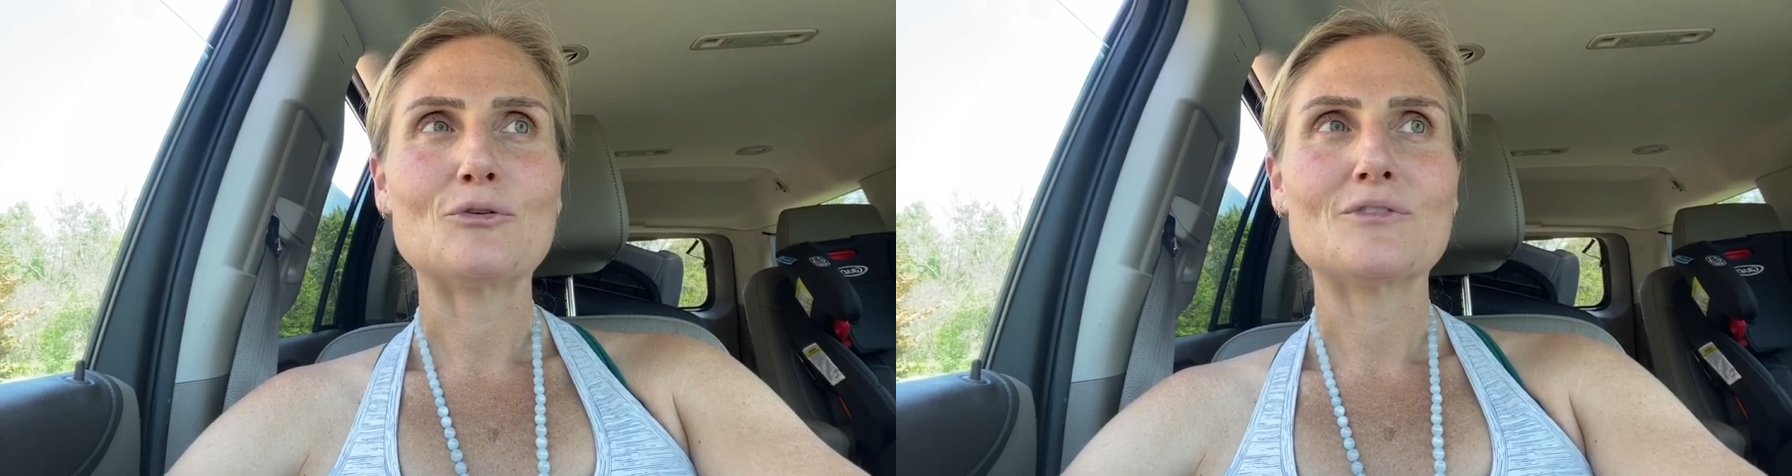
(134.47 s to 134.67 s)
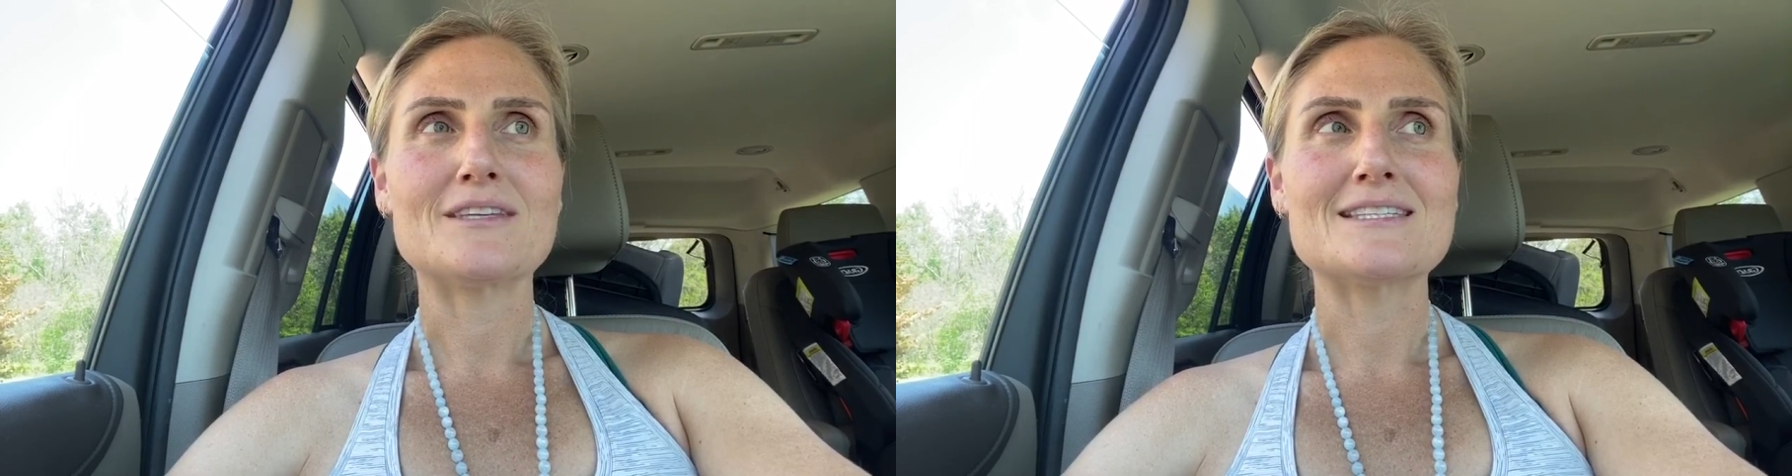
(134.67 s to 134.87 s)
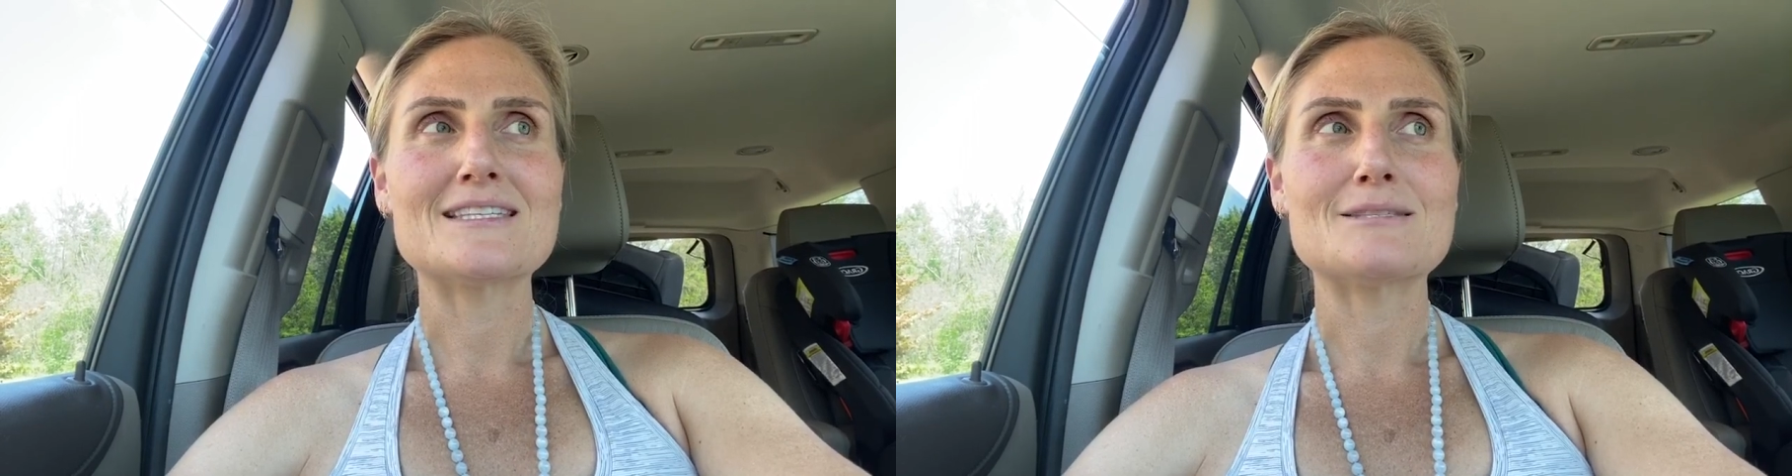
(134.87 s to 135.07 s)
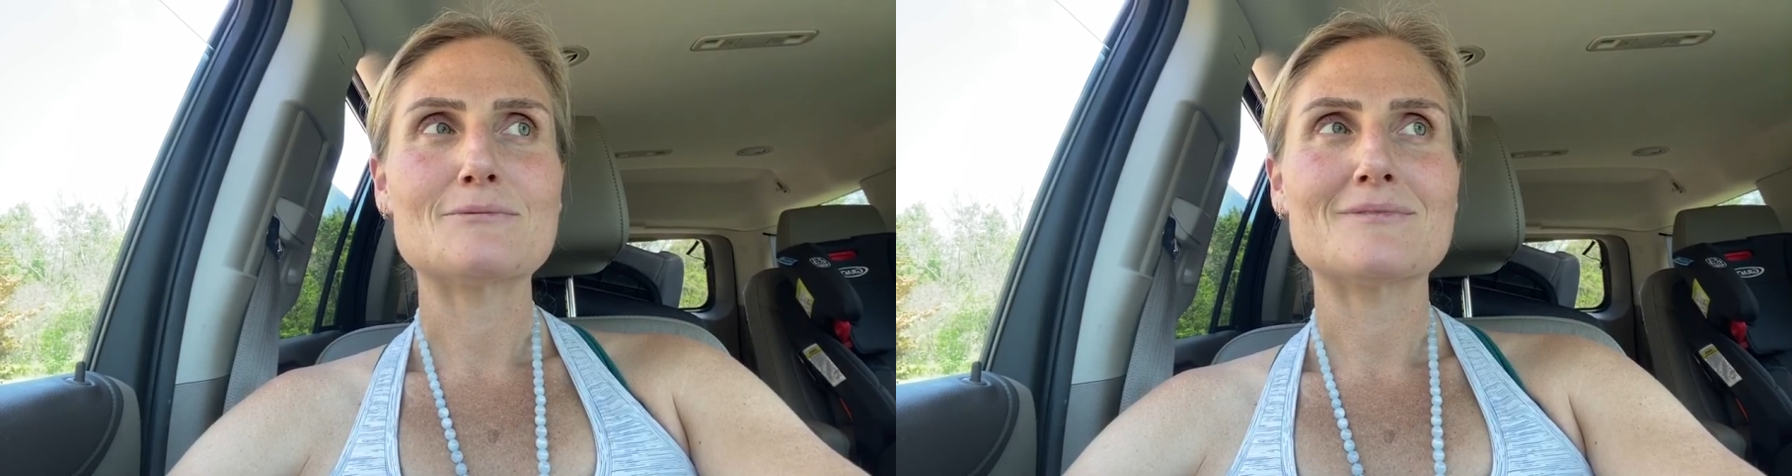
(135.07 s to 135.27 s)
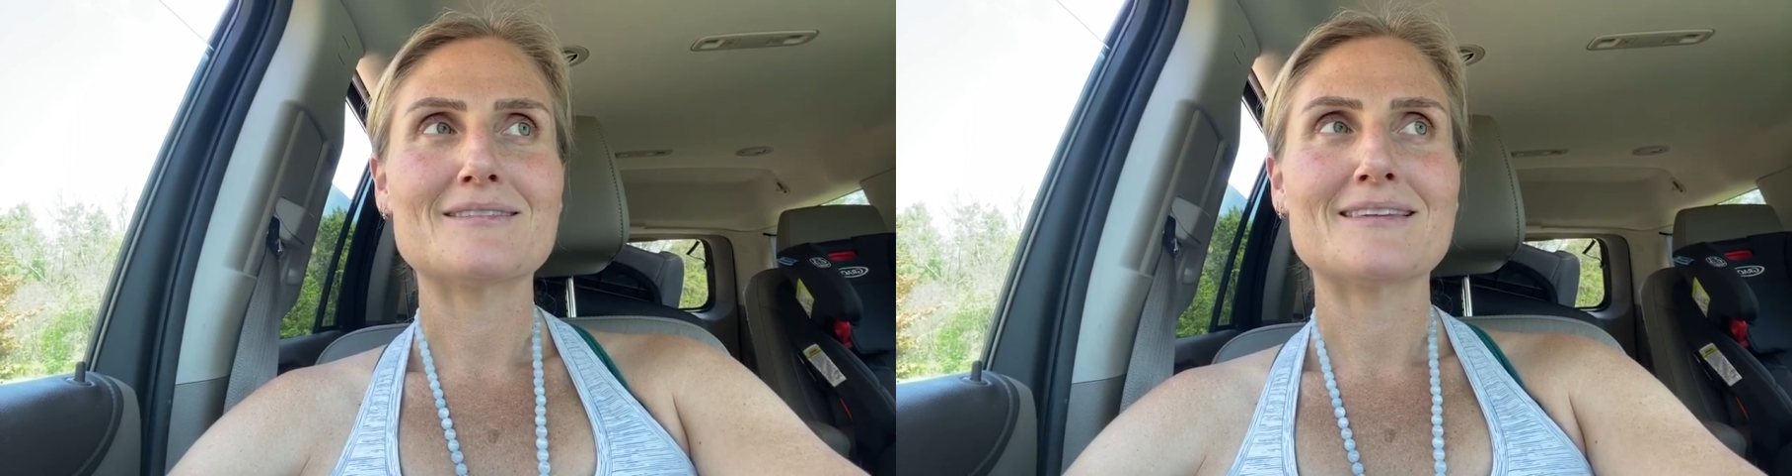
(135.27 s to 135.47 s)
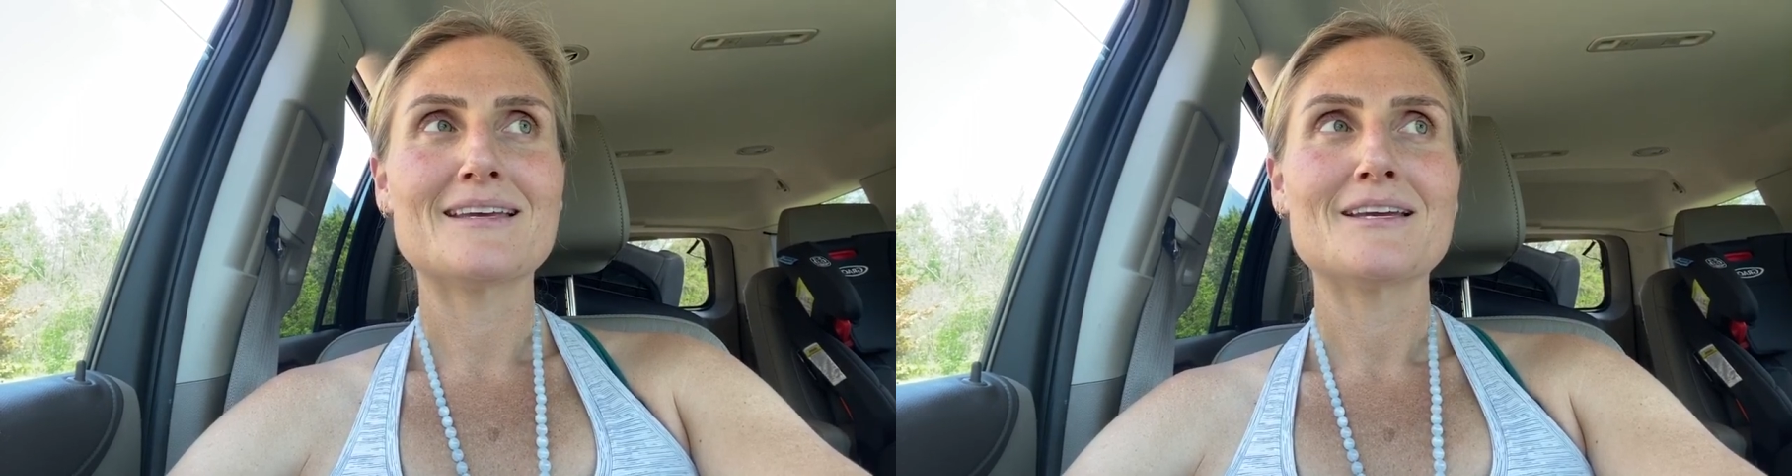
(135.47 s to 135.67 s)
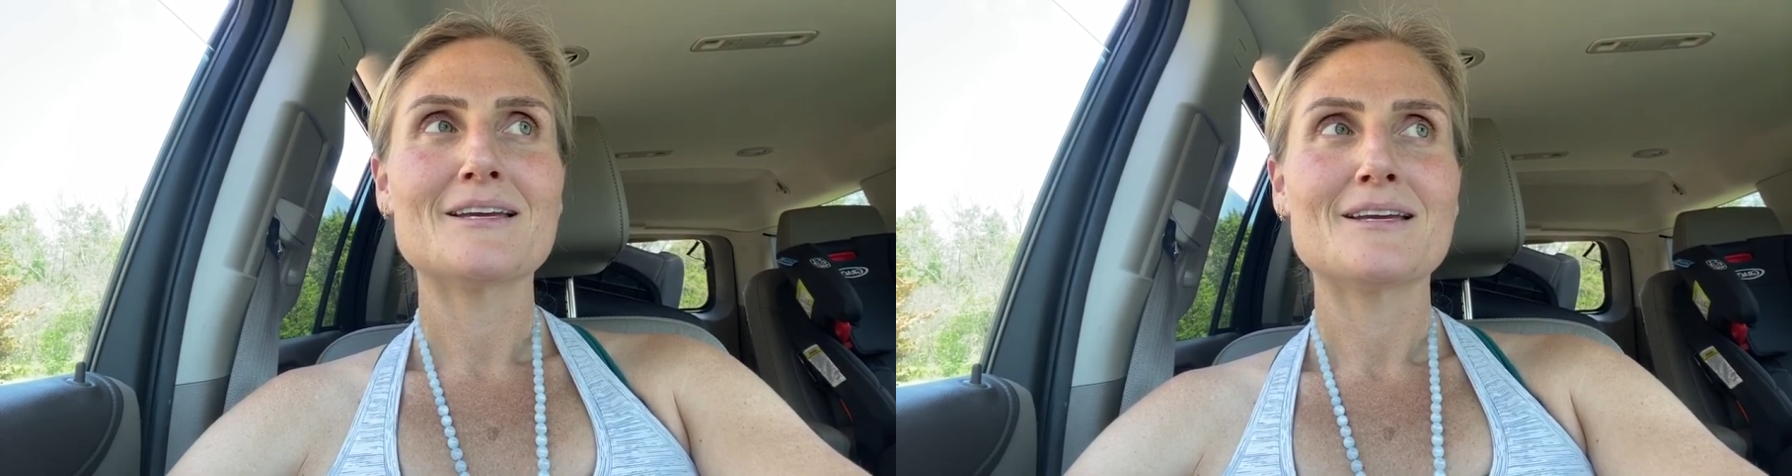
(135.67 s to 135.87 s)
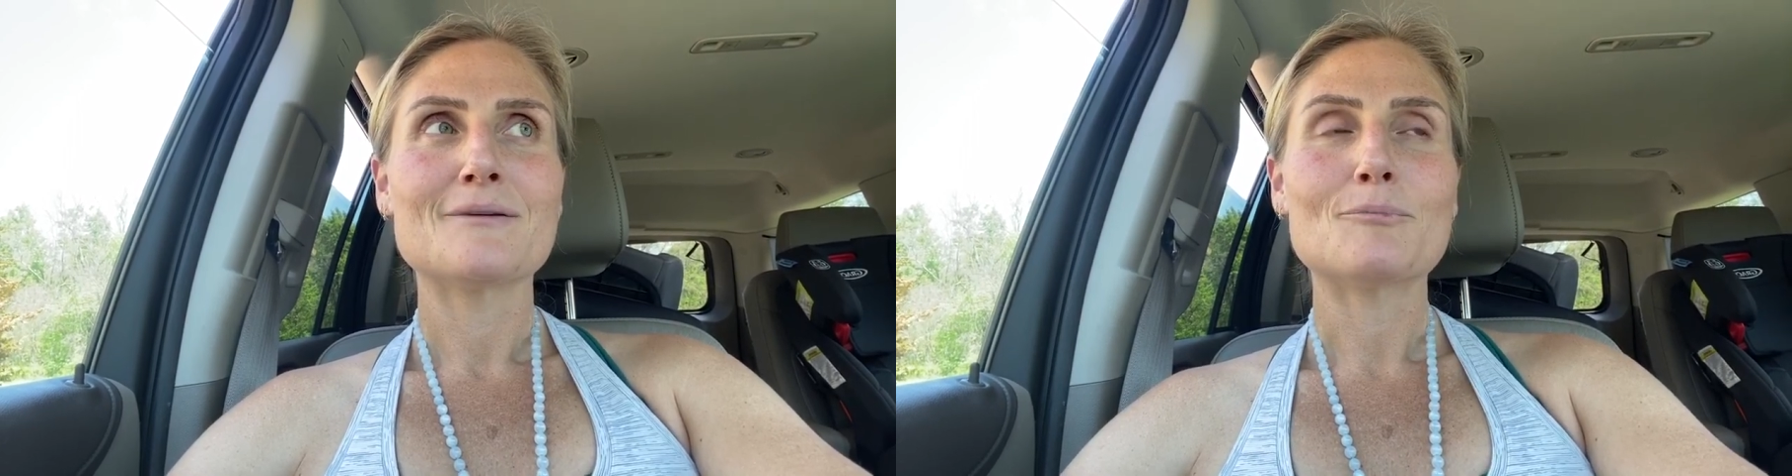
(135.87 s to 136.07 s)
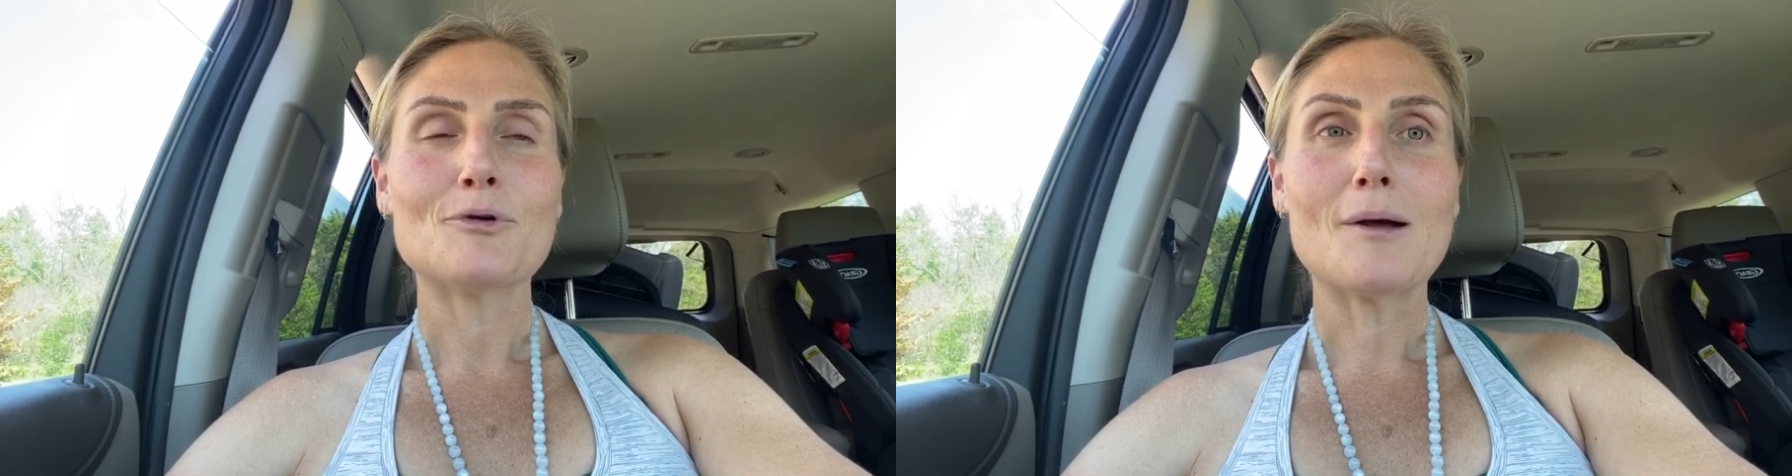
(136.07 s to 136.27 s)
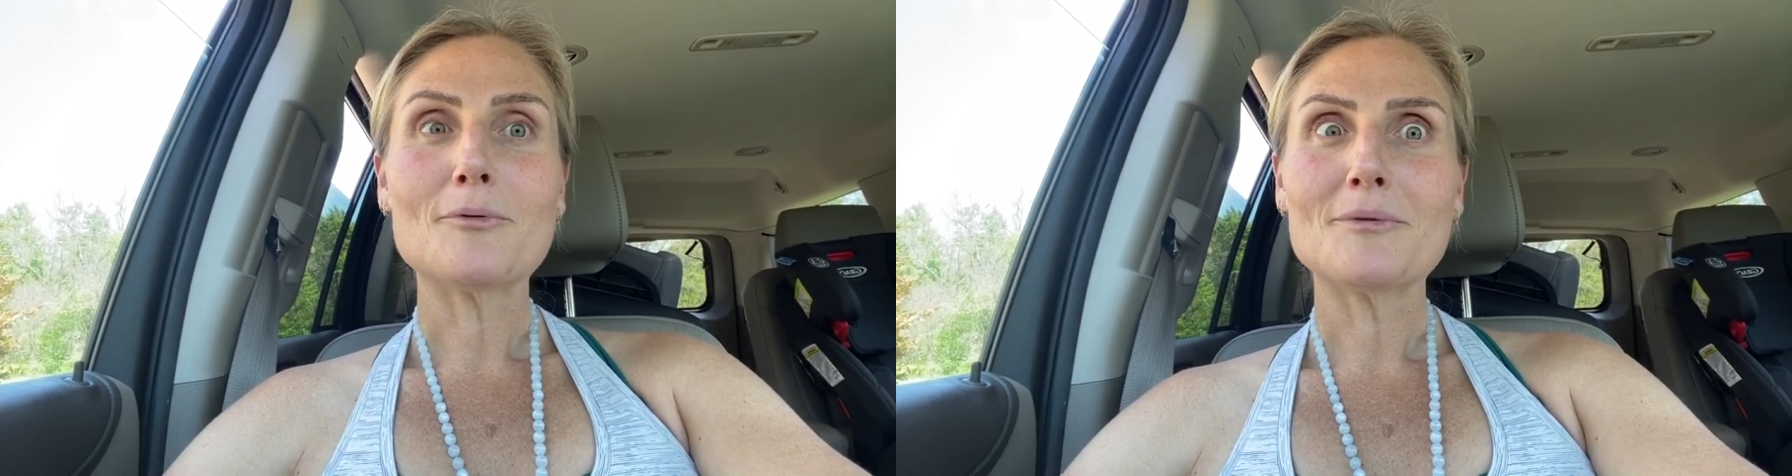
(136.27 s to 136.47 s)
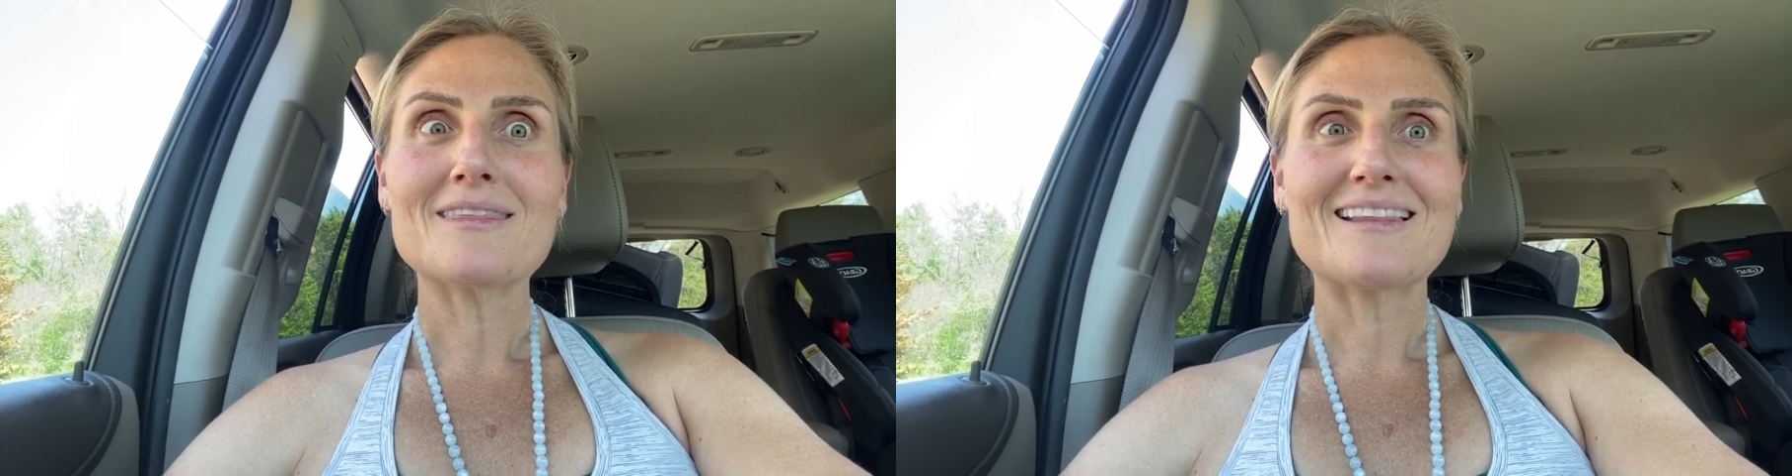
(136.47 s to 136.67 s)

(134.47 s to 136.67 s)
this is probably